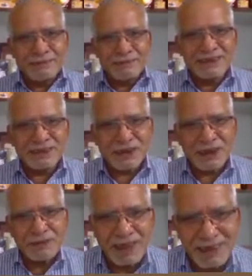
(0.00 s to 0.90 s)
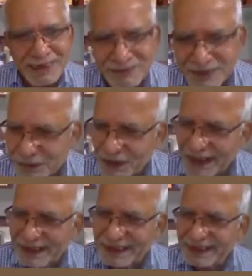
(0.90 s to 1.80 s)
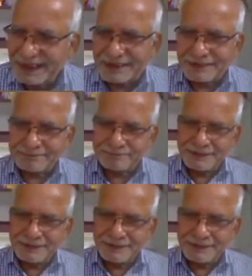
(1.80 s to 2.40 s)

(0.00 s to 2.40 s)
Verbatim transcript: But this John Bardeen was more like Indian.